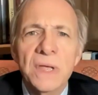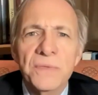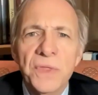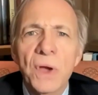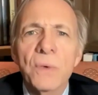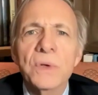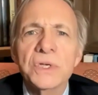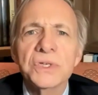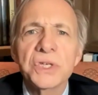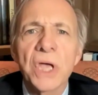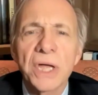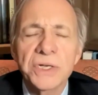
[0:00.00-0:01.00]
there
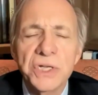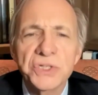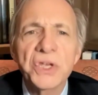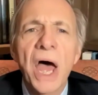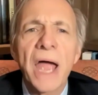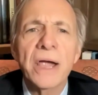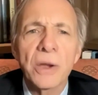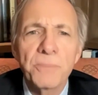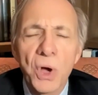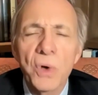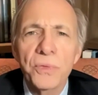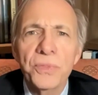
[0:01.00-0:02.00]
is a desire
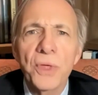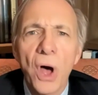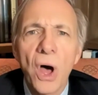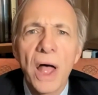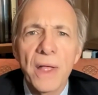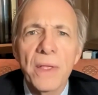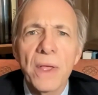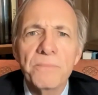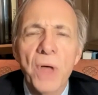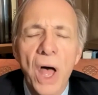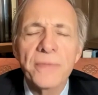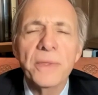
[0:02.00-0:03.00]
both on
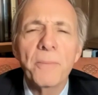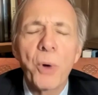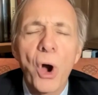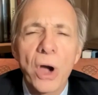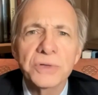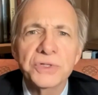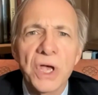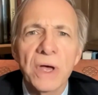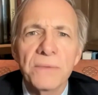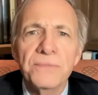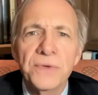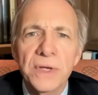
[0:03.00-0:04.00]
the parts
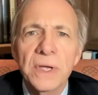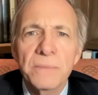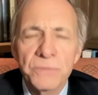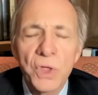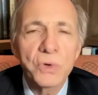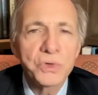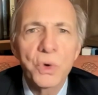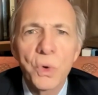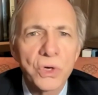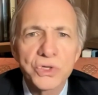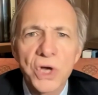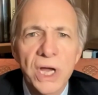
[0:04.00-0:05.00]
of those who
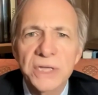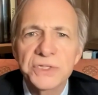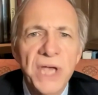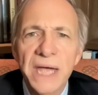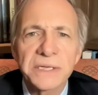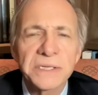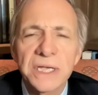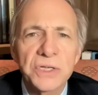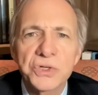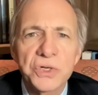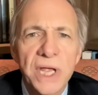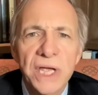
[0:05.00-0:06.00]
are transacting
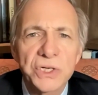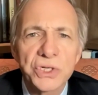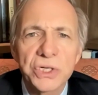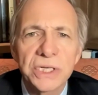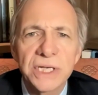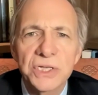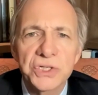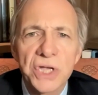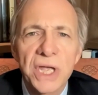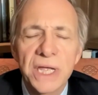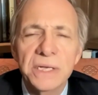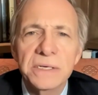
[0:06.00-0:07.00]
internationally
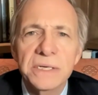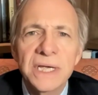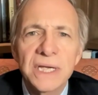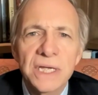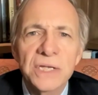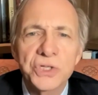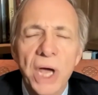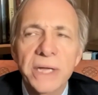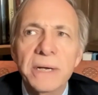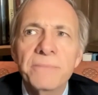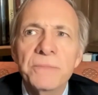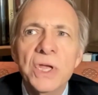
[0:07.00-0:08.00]
and in
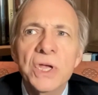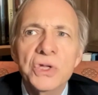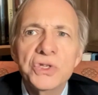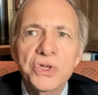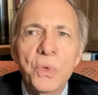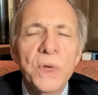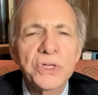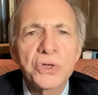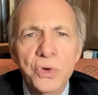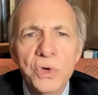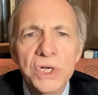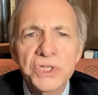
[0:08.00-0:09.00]
China to
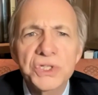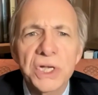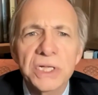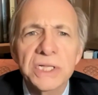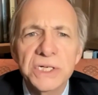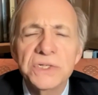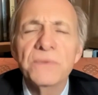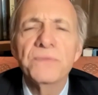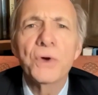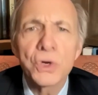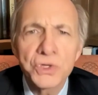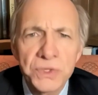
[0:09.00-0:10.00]
increasingly
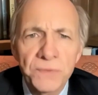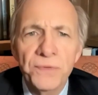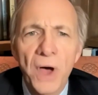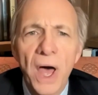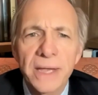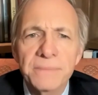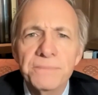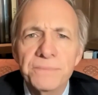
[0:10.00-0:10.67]
diversify